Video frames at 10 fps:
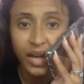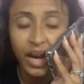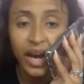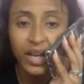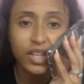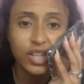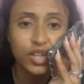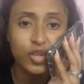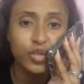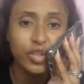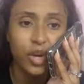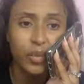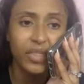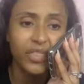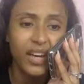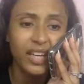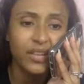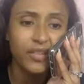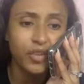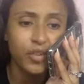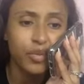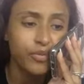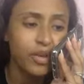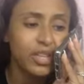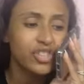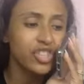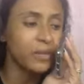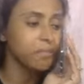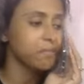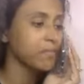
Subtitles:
Hallelujah. We thank you for the refreshing.